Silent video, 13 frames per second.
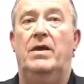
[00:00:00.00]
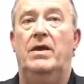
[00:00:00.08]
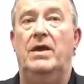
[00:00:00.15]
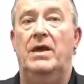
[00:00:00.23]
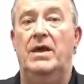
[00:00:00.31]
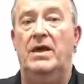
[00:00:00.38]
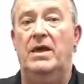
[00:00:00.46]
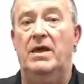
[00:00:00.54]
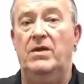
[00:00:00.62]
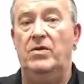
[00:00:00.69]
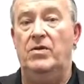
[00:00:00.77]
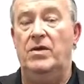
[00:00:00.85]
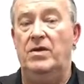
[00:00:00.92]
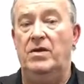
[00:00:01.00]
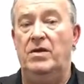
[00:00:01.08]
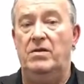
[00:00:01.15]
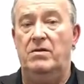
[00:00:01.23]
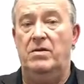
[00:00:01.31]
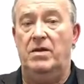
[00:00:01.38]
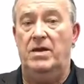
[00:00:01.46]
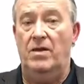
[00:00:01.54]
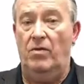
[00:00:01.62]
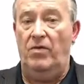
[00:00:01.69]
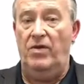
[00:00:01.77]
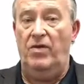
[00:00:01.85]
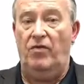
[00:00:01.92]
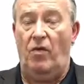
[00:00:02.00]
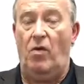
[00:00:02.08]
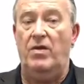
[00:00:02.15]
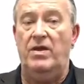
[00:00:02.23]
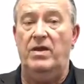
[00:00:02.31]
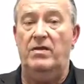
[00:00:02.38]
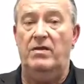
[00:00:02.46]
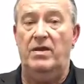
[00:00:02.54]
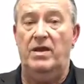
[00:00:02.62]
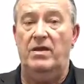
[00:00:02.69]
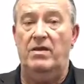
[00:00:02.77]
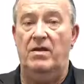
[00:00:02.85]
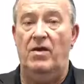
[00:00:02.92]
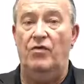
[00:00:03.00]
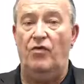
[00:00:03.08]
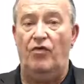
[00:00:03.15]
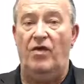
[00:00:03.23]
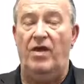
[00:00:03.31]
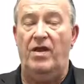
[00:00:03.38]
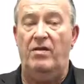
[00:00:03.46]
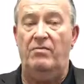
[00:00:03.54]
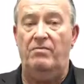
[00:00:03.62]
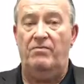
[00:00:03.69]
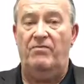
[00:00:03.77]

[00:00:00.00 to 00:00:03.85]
And you need to get with the attorney and understand